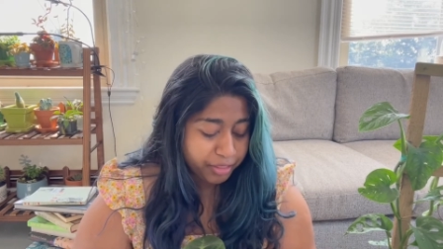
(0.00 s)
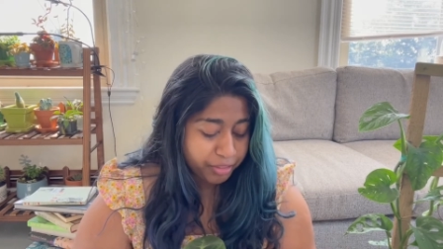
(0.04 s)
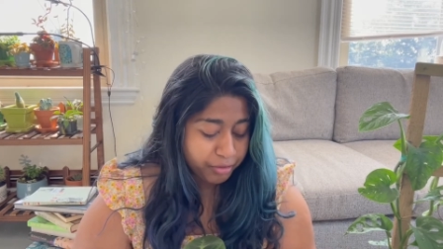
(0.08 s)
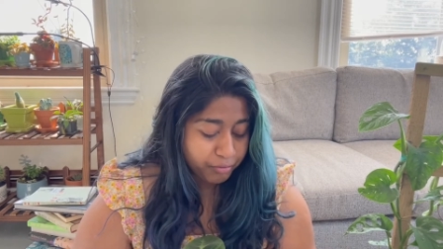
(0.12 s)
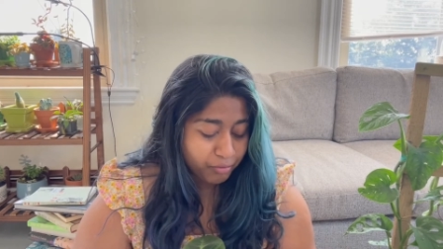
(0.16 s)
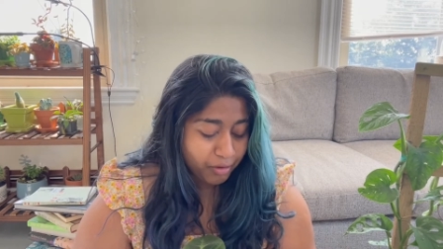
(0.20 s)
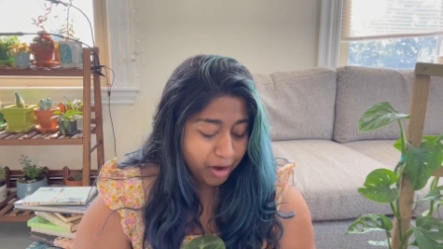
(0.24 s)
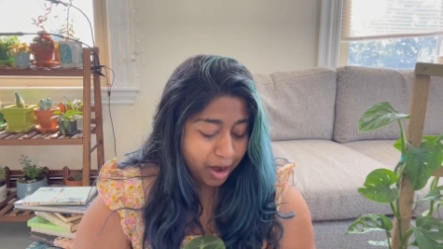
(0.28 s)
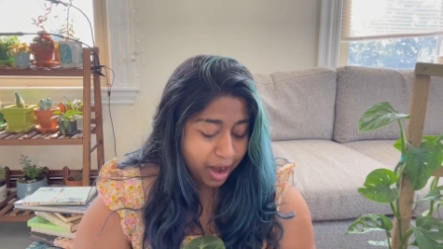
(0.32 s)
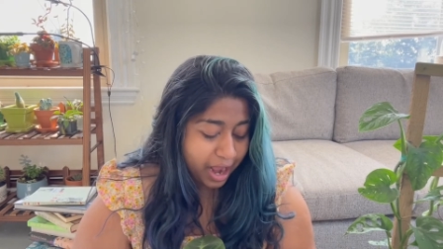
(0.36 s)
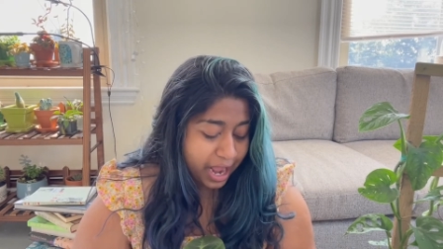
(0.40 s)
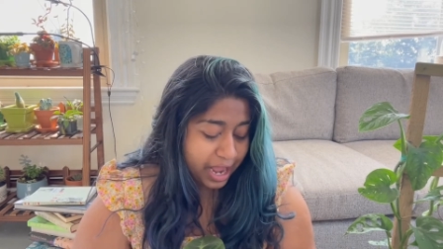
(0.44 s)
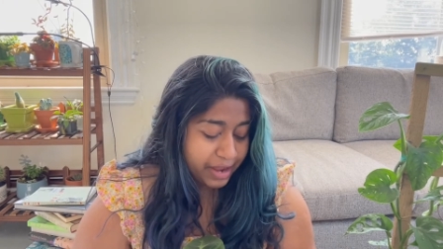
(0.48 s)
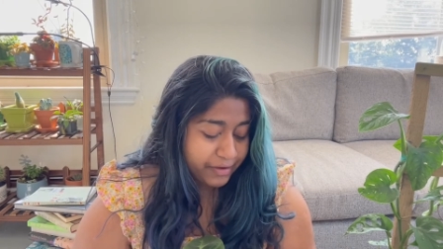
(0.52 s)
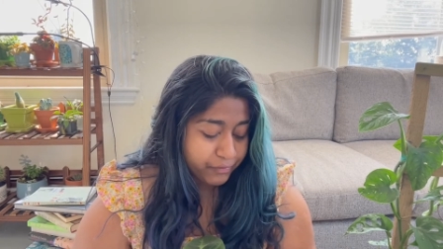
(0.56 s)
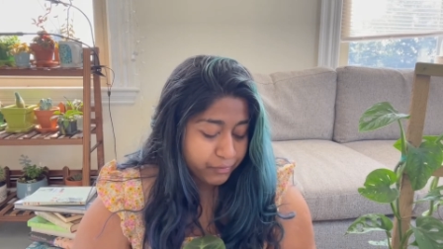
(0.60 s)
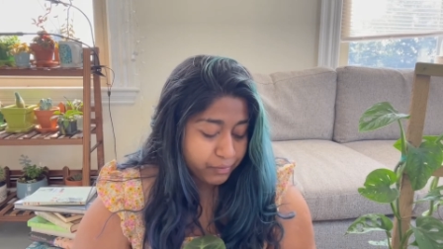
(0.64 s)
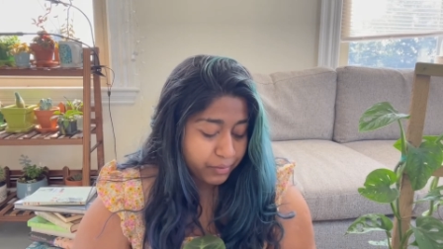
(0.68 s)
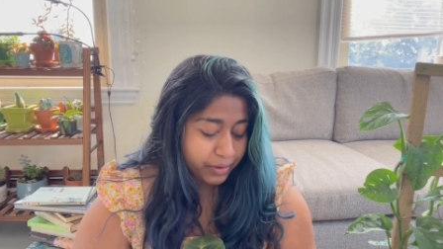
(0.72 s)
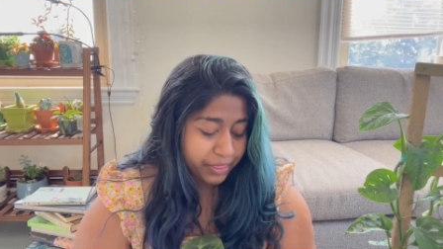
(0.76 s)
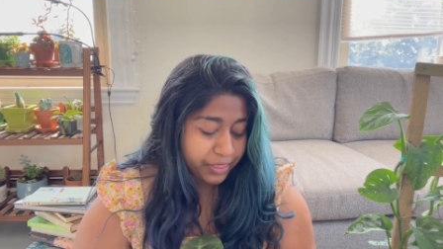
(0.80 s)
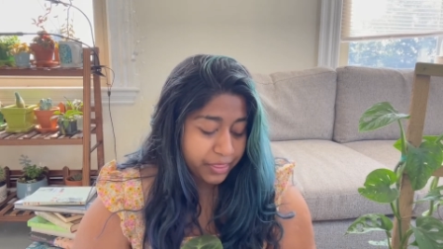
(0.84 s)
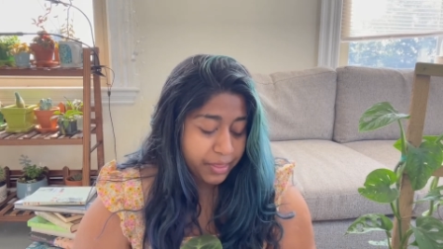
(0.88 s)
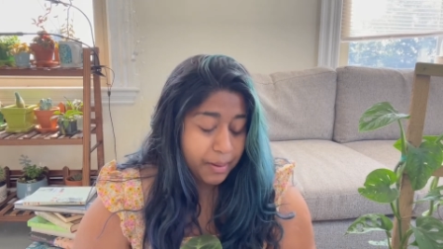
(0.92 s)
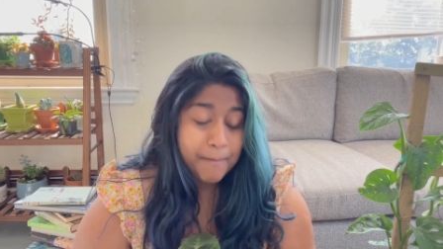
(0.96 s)
thrive
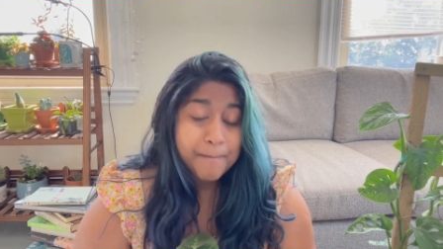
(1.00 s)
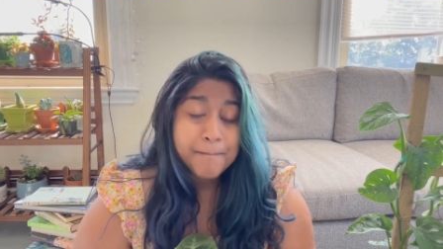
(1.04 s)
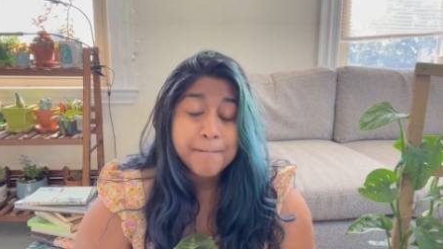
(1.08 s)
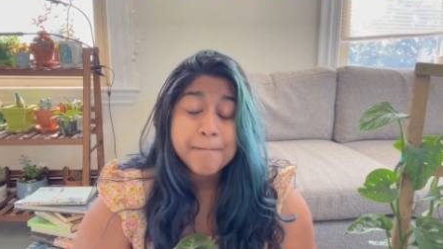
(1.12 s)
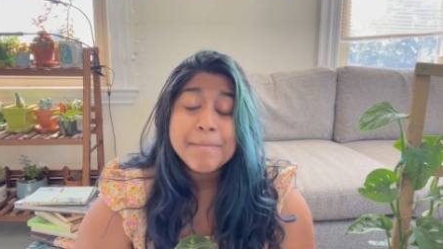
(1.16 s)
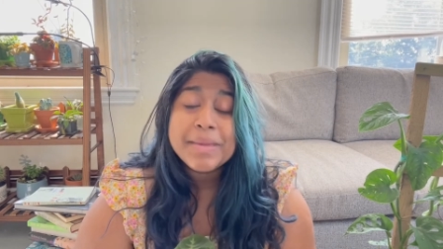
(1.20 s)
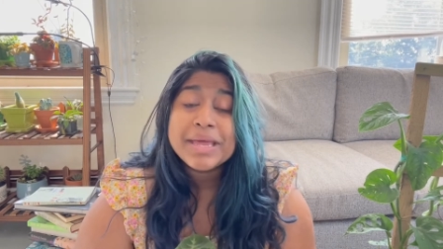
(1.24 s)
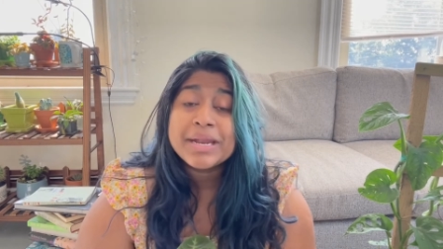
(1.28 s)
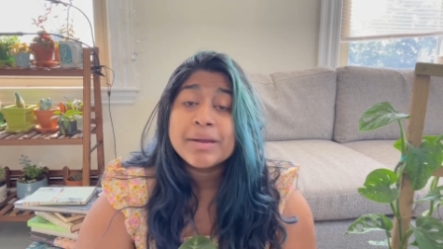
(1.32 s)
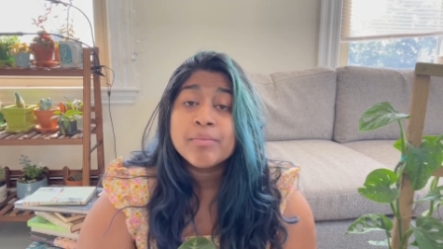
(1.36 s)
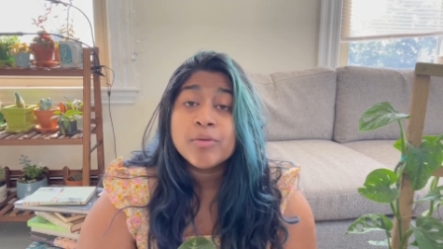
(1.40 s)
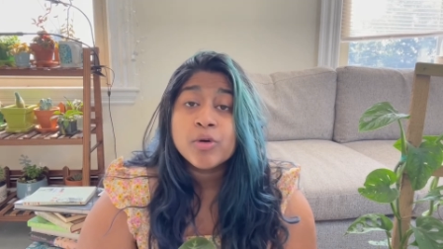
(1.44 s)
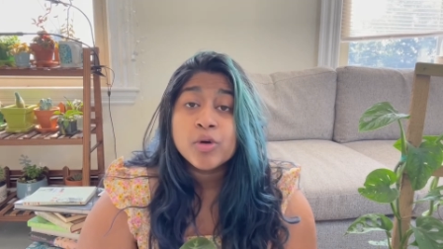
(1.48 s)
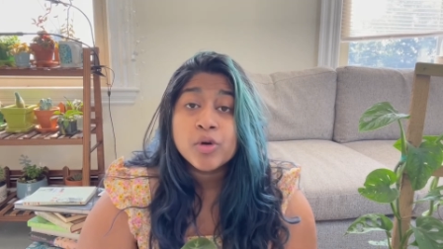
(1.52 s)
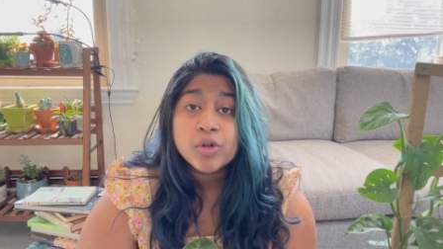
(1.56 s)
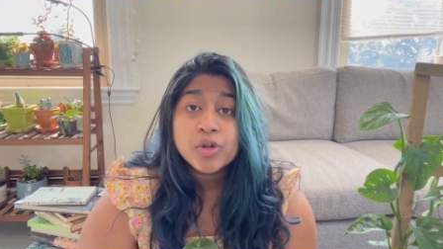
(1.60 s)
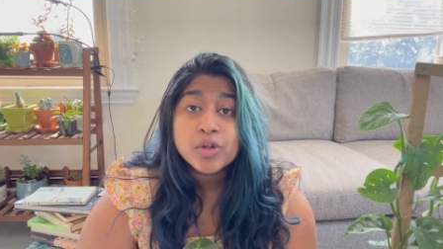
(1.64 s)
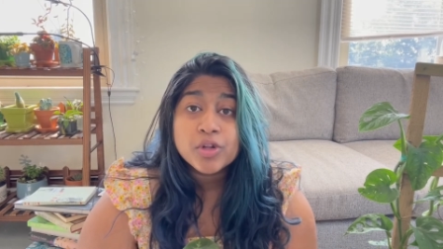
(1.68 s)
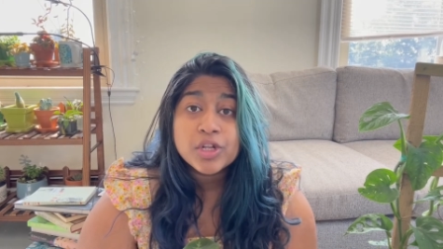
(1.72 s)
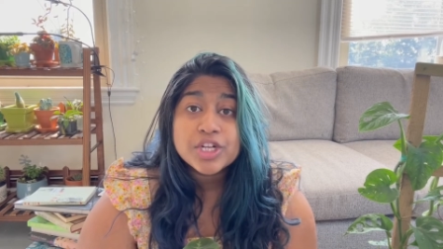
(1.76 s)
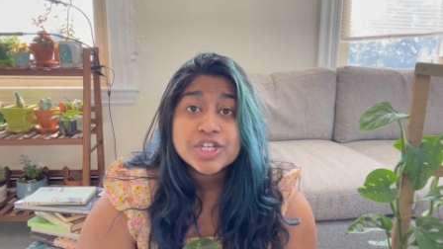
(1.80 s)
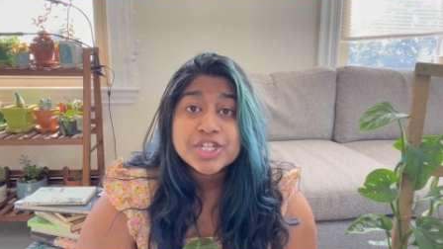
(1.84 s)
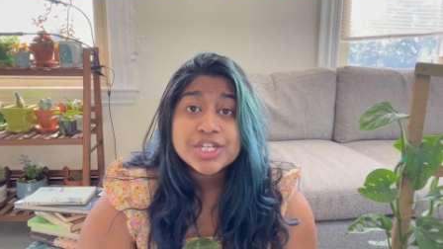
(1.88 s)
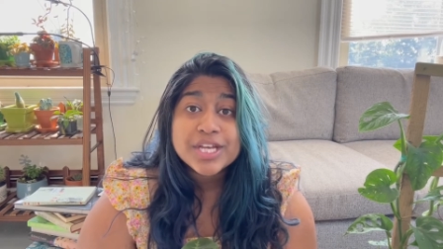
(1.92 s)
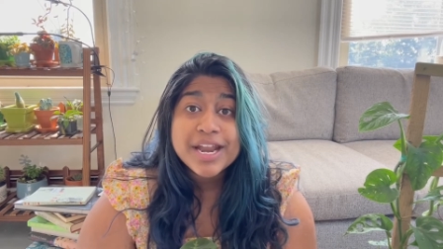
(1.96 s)
with
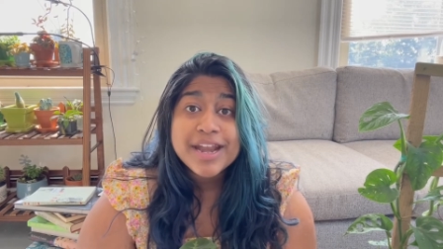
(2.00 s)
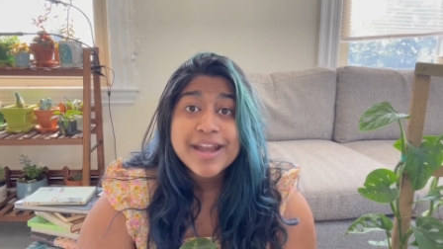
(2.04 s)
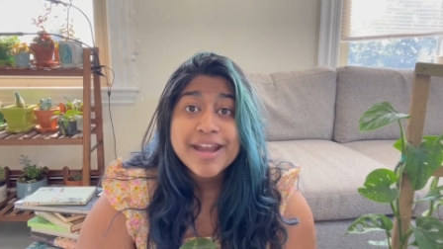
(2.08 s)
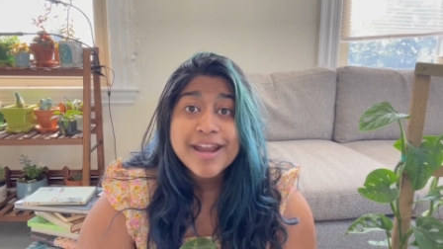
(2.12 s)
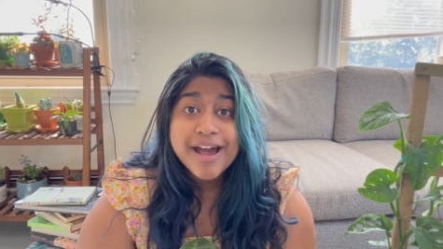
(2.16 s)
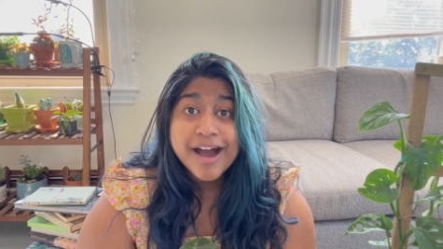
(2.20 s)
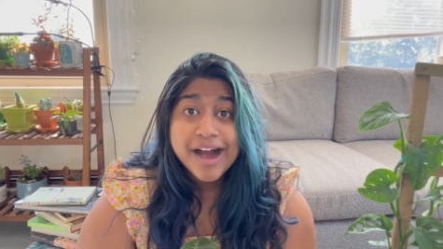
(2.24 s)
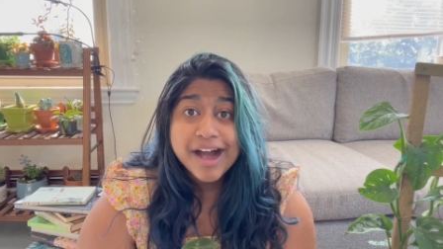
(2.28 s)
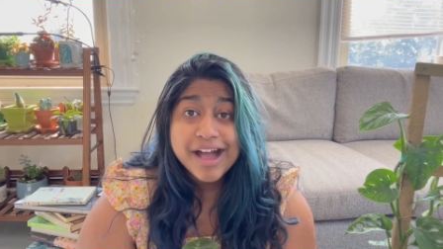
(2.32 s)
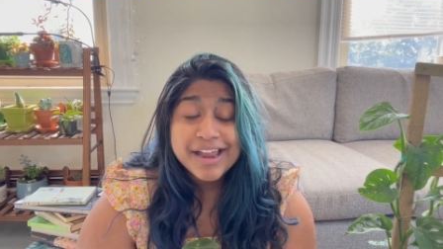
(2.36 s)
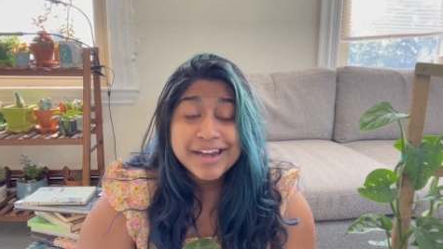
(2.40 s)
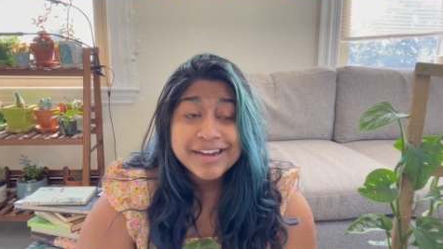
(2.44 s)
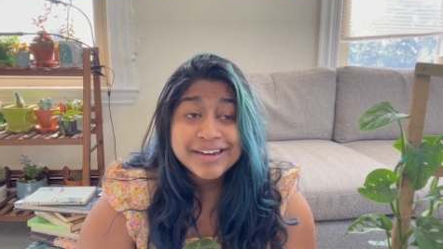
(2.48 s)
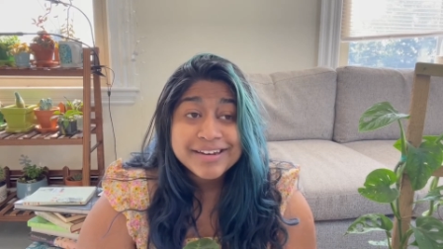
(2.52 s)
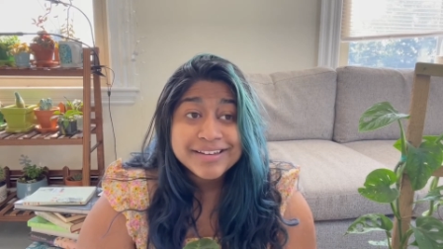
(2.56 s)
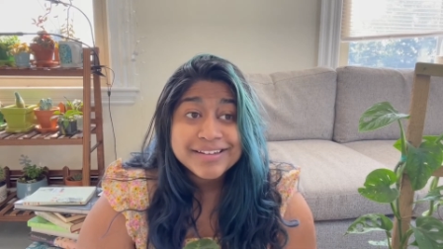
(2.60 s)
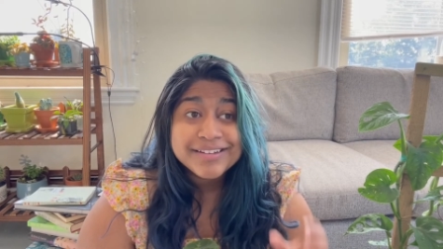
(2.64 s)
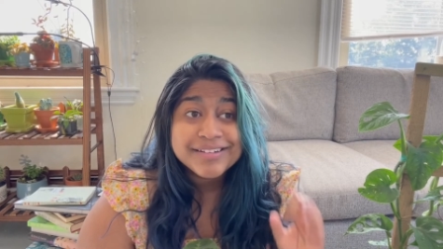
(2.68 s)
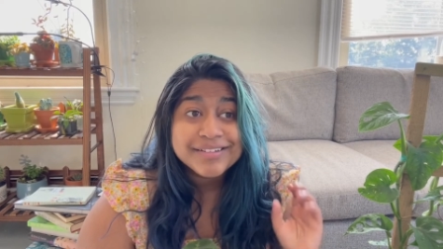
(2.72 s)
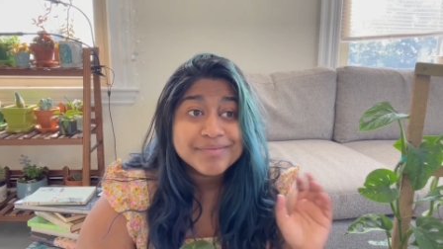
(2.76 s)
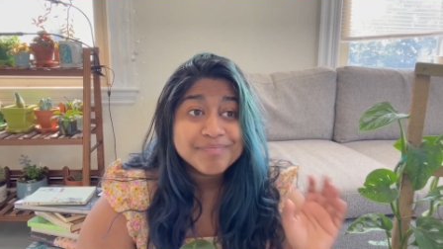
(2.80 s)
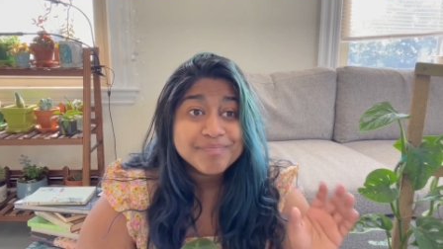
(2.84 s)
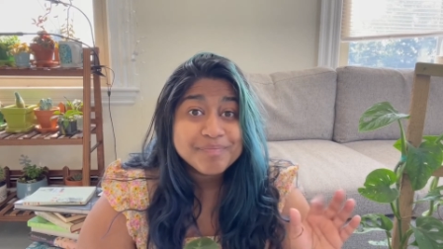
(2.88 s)
minimal to none